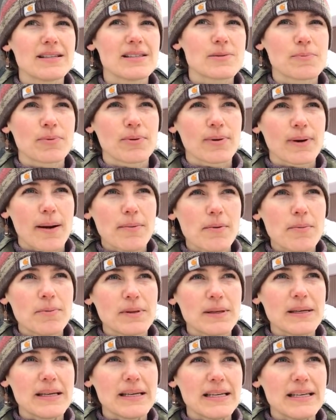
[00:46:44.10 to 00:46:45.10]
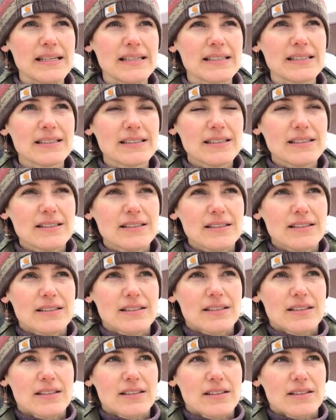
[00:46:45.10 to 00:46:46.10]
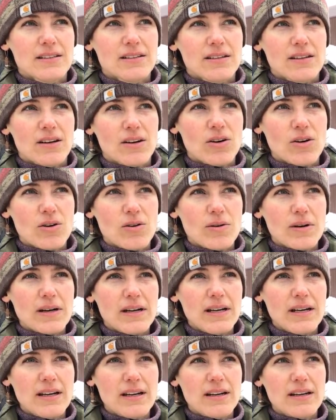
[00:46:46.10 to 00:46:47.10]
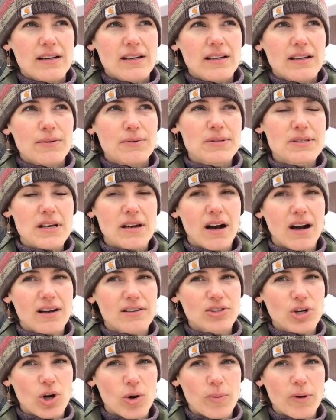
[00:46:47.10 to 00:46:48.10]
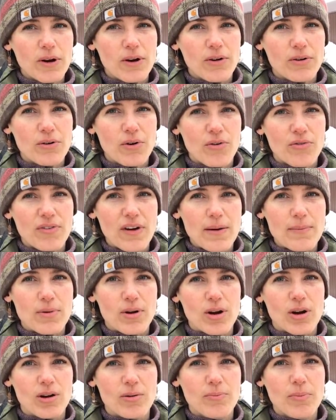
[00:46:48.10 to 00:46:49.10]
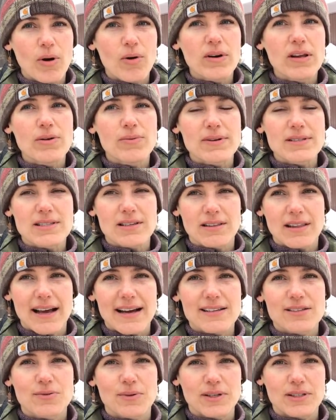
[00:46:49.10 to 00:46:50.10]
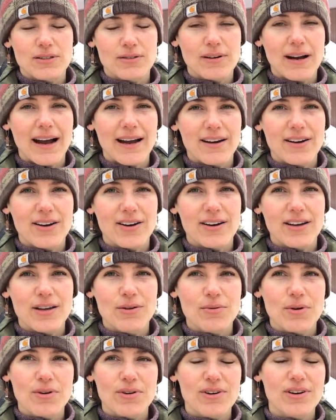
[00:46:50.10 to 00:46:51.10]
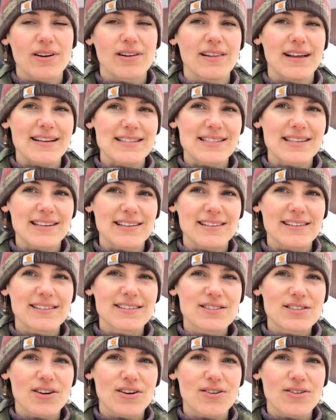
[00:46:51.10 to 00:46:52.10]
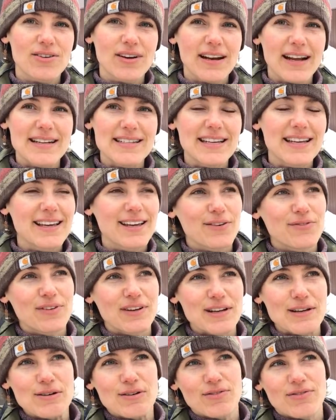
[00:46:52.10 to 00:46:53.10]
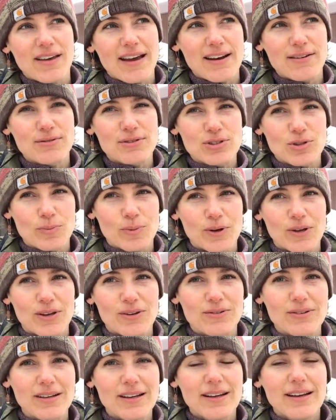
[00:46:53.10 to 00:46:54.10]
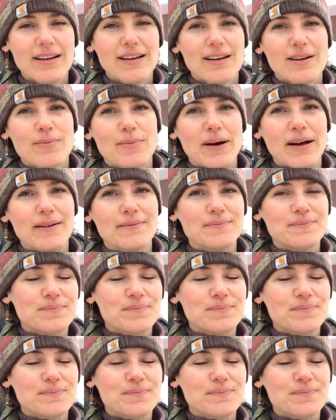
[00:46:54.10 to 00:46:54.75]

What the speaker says: probably, it was October or November. Bodie was the last one to ride her. He rode her in a lesson. So, and I did get video of that. It was super cute. But